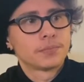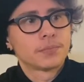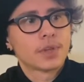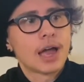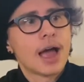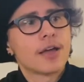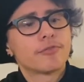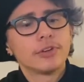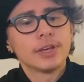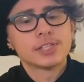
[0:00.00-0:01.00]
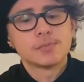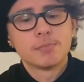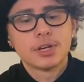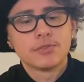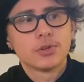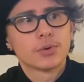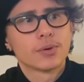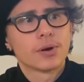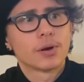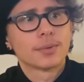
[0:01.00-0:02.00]
I feel like many of
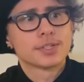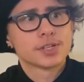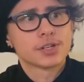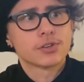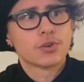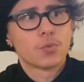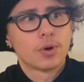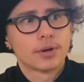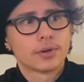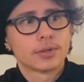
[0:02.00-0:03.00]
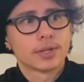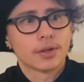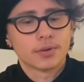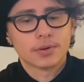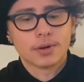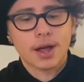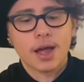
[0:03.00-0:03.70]
you are resistant to one or the other.